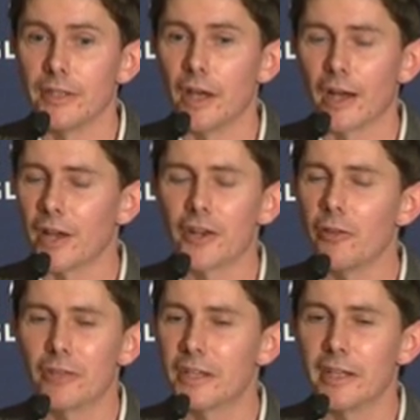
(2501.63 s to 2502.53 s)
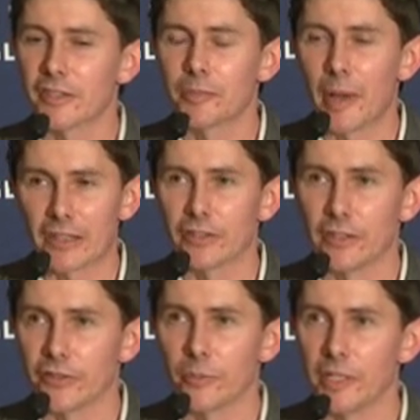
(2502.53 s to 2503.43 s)
I don't think he expected
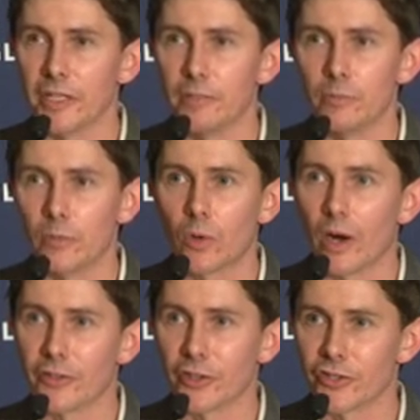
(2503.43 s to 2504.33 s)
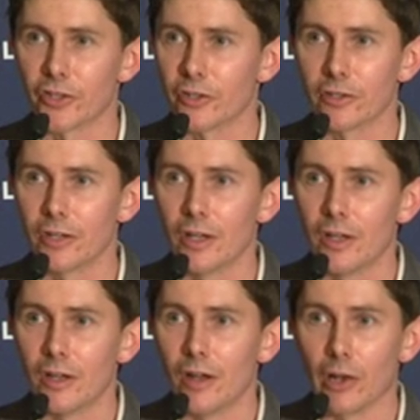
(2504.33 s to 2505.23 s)
it to be quite such a
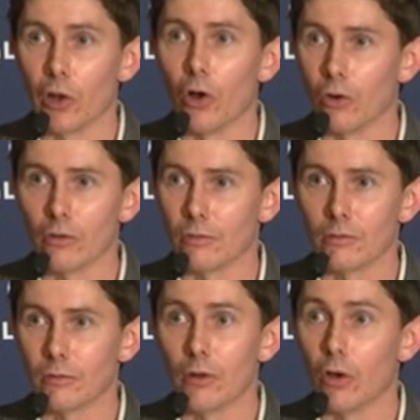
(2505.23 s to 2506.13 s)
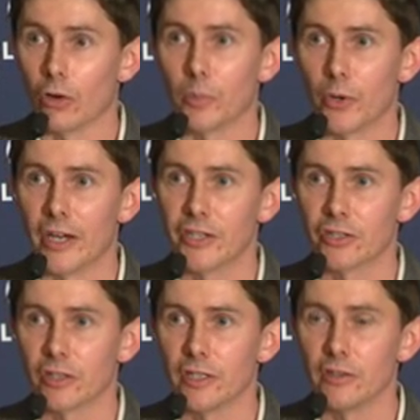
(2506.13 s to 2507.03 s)
long
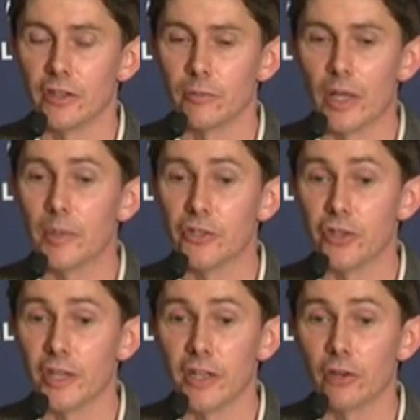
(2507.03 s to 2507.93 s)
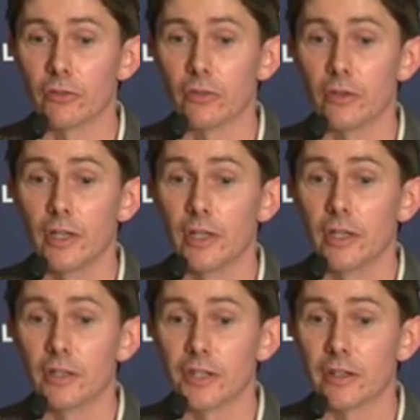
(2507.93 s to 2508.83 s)
operation. The image that he often
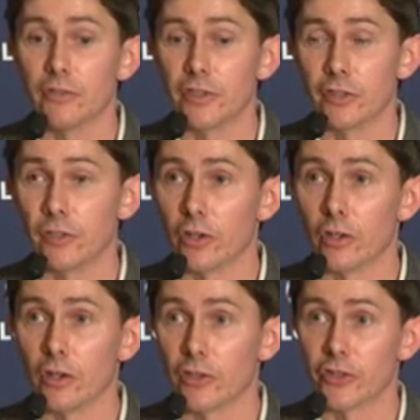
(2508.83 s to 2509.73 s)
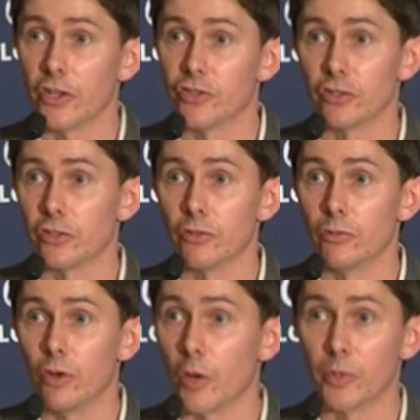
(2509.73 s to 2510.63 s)
gives is of a surgeon
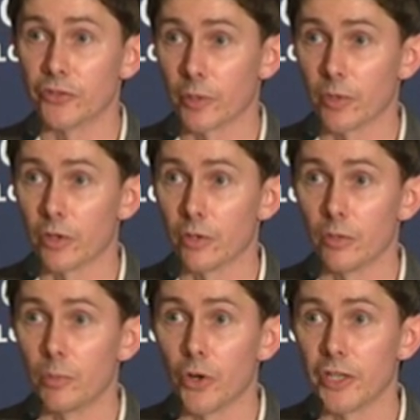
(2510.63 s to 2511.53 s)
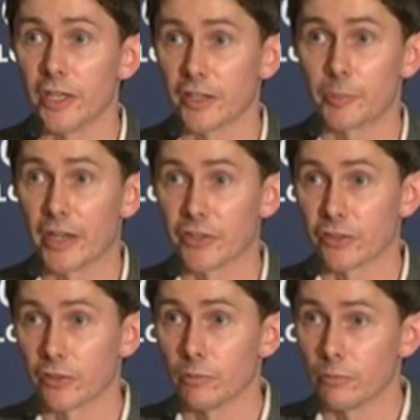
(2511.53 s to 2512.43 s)
who opens up a body expecting
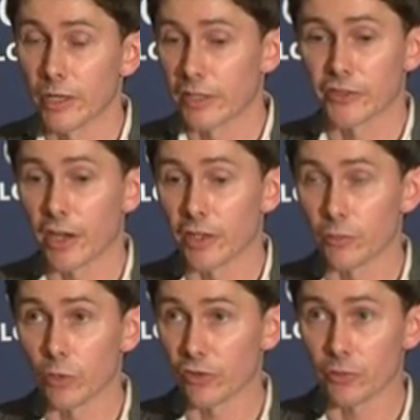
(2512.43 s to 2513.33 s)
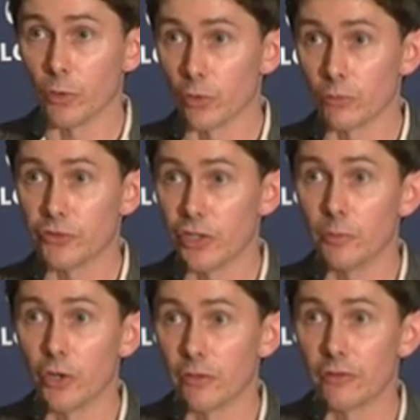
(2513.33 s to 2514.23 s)
to excise one small
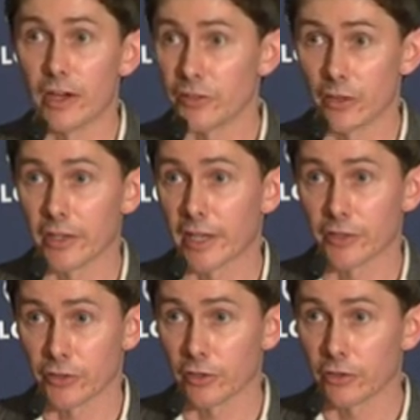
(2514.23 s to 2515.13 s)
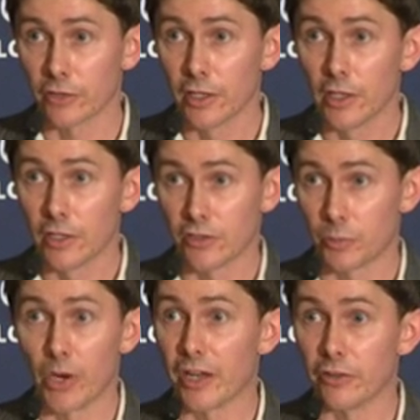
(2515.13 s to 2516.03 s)
tumor and finds that the cancer has
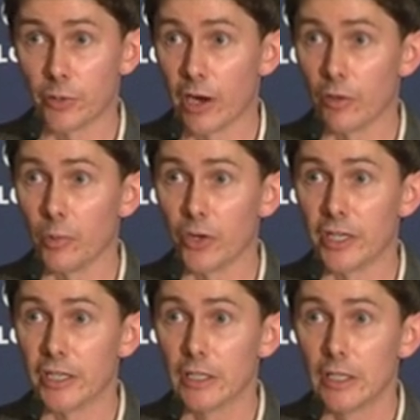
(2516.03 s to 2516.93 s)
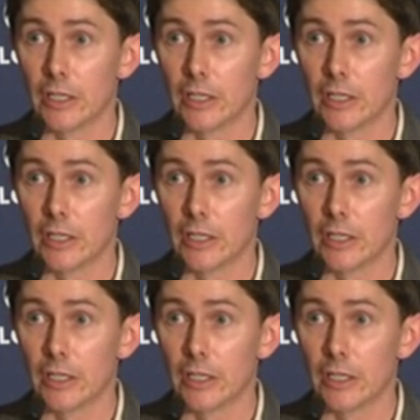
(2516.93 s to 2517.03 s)
spread throughout the body.